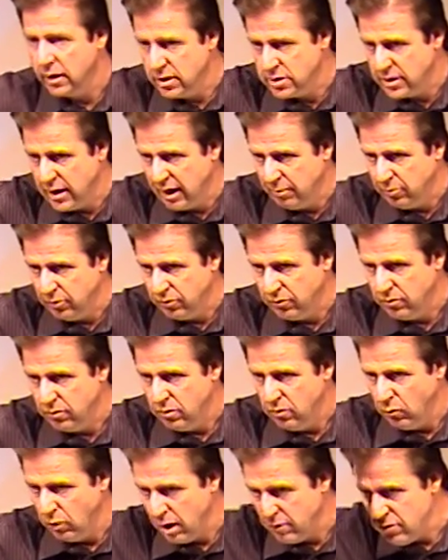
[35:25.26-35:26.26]
disciples.
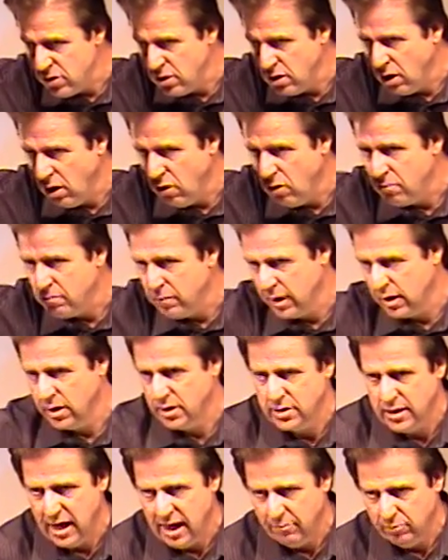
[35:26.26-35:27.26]
Wherever you go, make
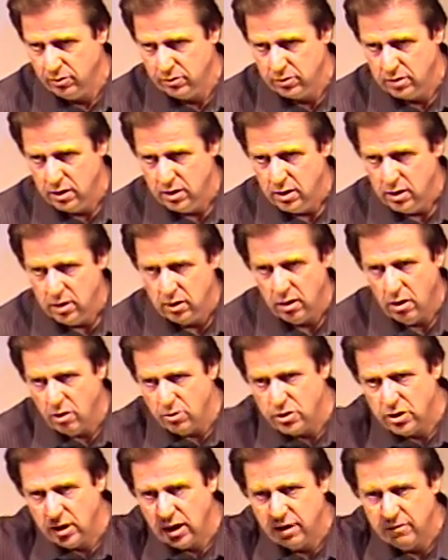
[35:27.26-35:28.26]
disciples. As long
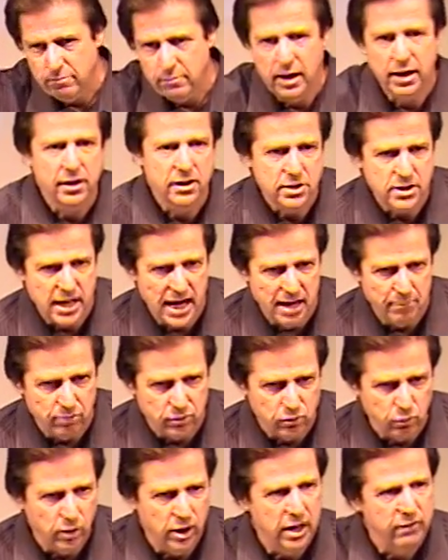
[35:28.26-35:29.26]
as you live, make disciples.
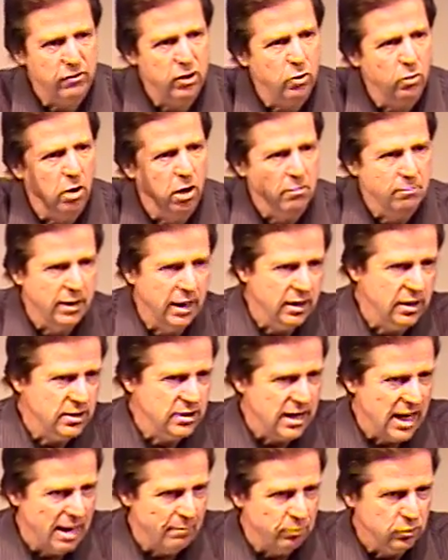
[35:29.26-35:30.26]
Wherever you're at work, make
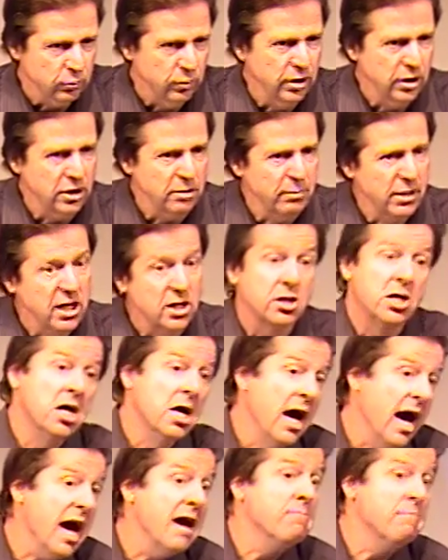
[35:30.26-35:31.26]
disciples. When you're at the beach,
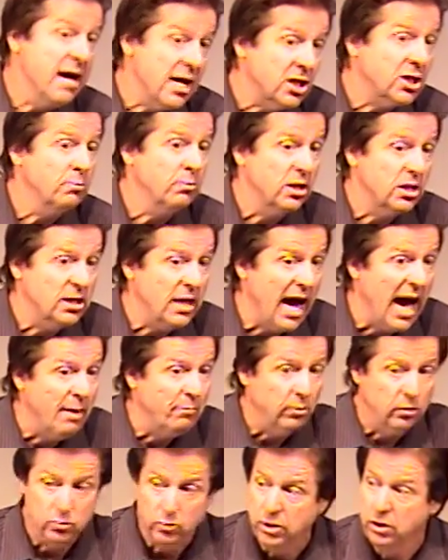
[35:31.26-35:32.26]
hey, make some
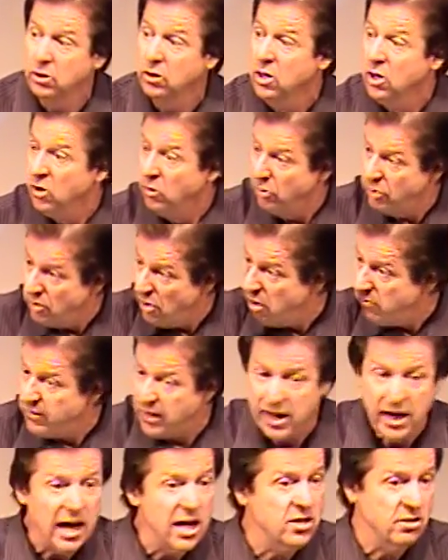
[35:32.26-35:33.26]
disciples. When, you, when you're on
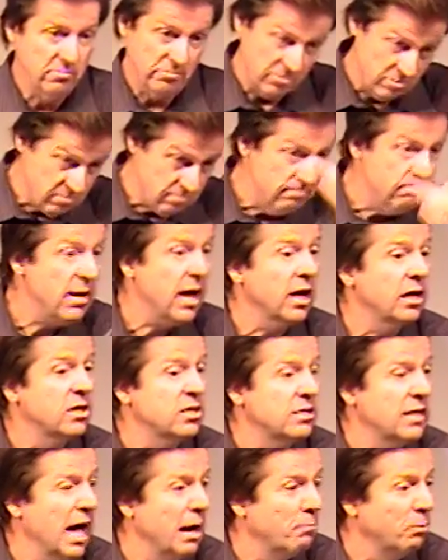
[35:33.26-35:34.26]
vacation, make a
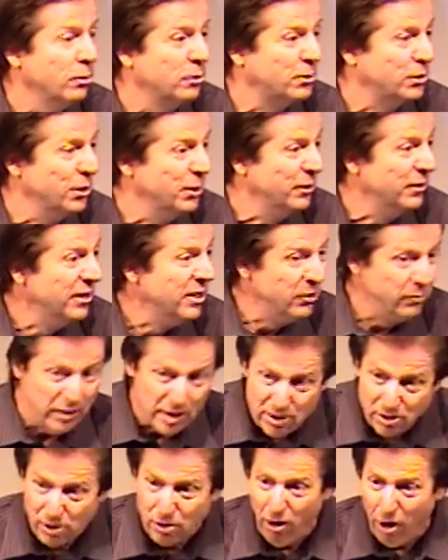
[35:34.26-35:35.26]
disciple or two. When you're
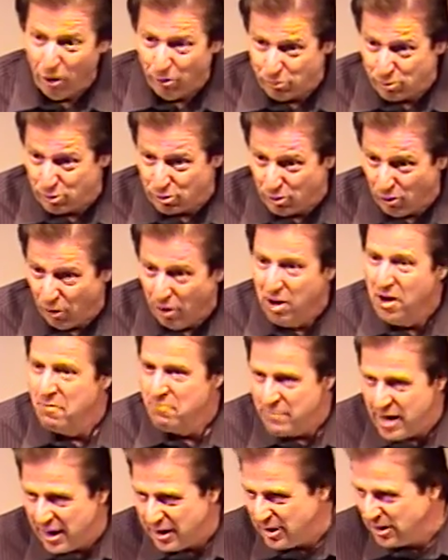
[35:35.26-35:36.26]
at the grocery store,
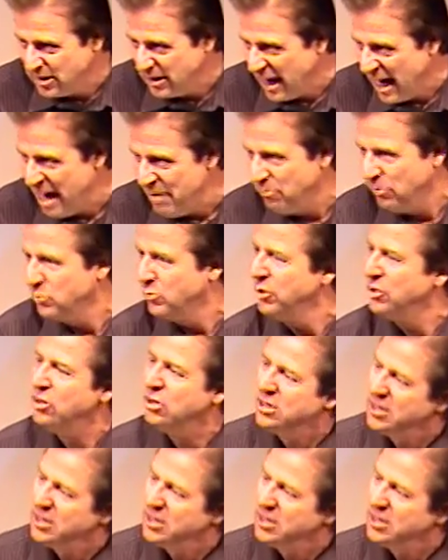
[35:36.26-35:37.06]
make disciples. When you're at